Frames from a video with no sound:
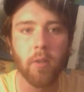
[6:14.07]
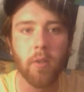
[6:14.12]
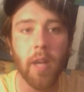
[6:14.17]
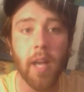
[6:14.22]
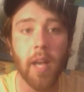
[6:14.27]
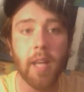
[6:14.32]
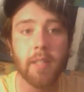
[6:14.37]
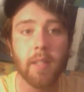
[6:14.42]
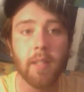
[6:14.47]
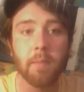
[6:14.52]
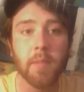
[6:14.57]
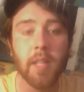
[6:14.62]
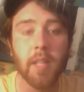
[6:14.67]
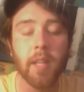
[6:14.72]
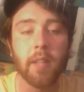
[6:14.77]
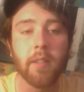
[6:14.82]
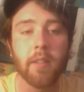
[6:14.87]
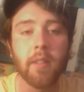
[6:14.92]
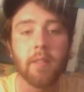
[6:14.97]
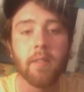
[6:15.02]
As I'm
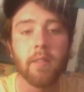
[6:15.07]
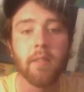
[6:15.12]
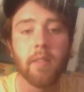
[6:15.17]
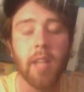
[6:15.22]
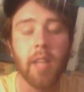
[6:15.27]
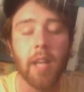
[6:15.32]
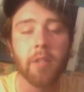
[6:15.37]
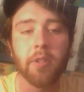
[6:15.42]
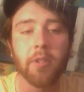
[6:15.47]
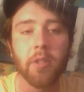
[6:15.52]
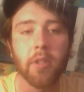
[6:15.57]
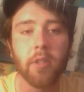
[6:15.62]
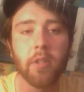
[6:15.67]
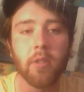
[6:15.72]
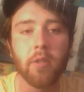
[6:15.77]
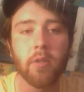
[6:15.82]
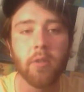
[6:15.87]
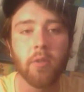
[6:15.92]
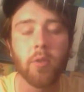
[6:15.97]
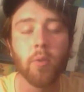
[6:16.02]
setting this
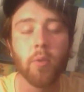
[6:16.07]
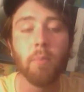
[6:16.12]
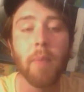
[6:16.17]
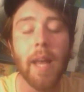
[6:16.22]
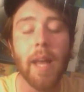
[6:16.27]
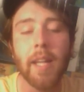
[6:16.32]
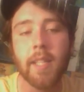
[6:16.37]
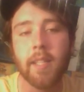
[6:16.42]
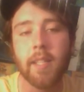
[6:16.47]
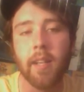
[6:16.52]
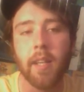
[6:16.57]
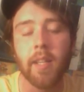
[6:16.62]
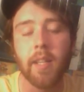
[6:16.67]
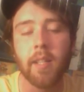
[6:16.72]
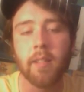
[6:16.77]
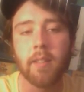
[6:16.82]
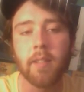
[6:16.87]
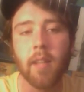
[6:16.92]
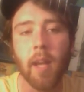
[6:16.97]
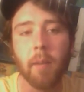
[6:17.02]
intention to meditate
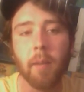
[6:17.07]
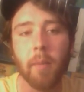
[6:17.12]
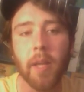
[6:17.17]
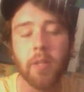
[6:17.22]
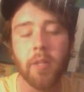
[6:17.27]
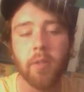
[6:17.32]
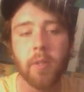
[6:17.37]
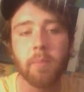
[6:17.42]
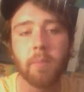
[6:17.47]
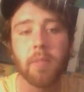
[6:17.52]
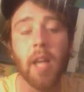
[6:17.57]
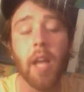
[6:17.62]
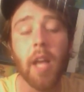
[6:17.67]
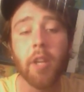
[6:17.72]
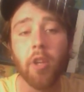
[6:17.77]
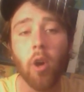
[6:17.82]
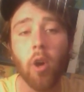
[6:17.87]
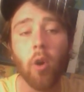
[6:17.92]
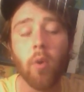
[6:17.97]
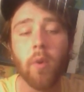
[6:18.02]
inside my dreams, I
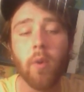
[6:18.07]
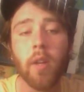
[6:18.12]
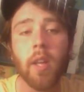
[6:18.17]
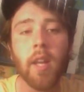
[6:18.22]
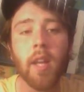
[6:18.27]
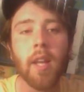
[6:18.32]
know